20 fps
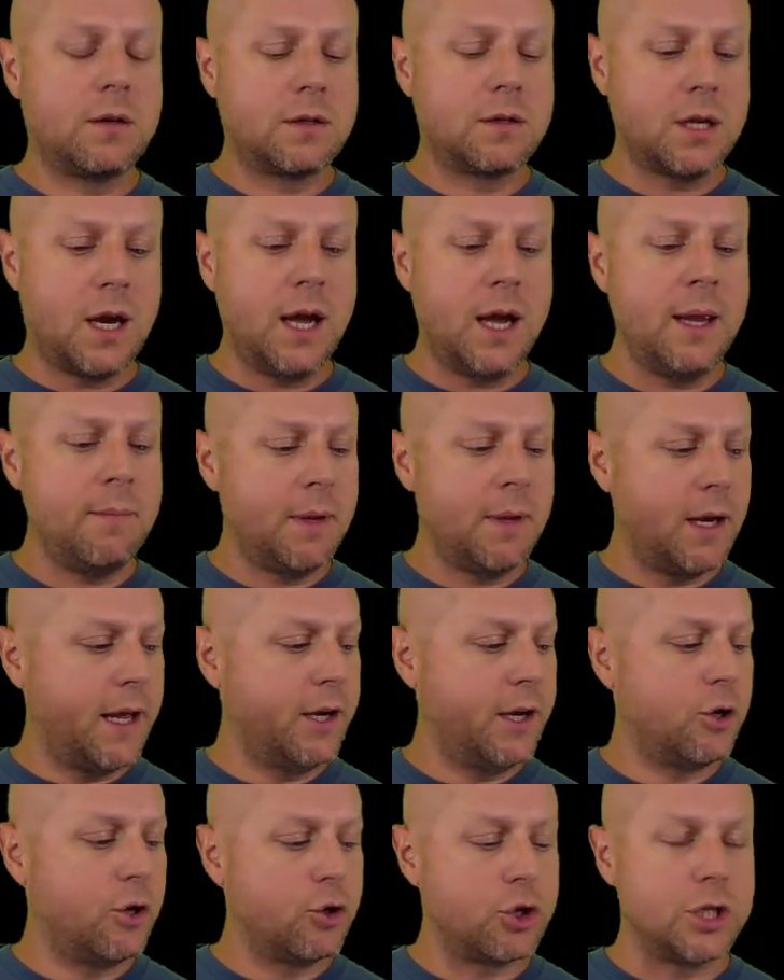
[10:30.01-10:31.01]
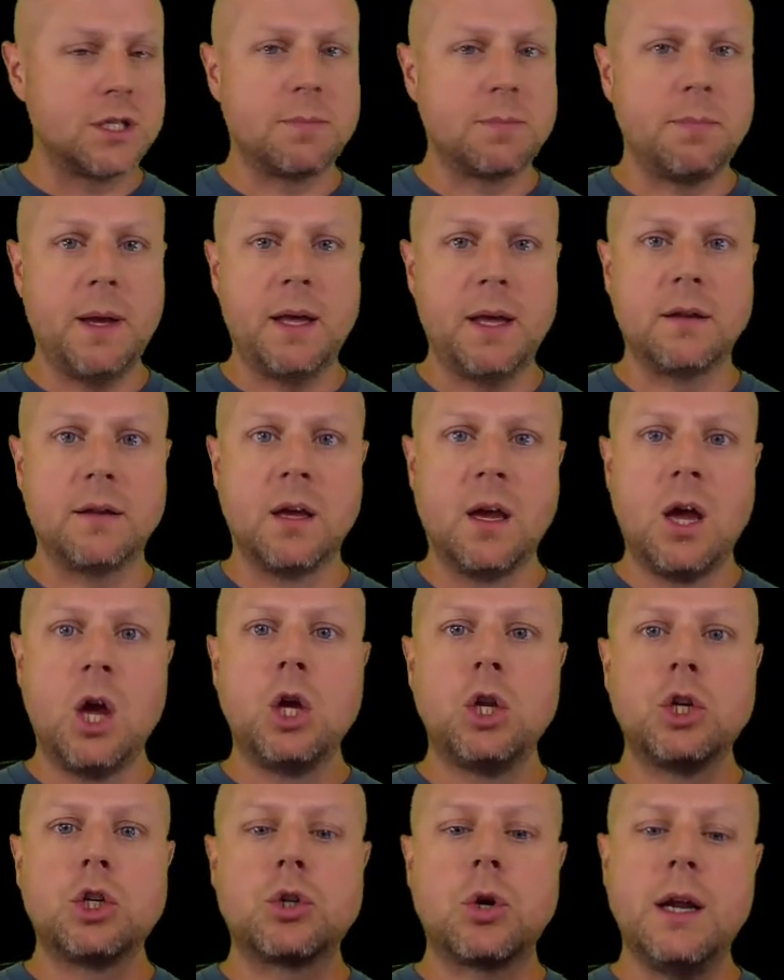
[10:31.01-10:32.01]
time and energy spent
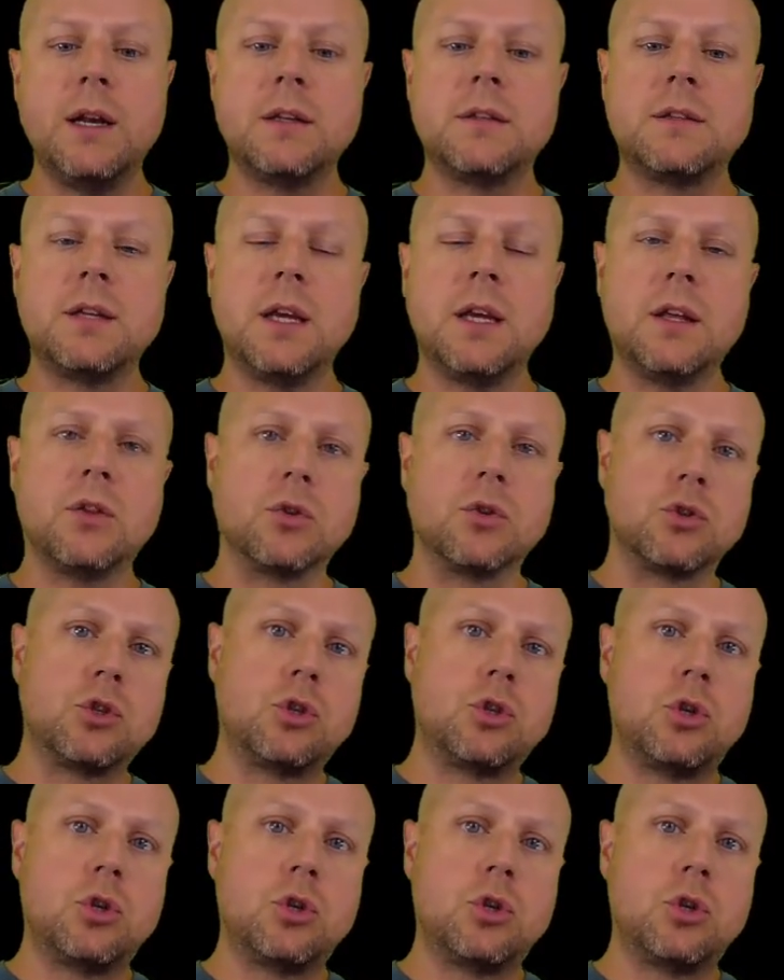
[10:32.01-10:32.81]
trying to take those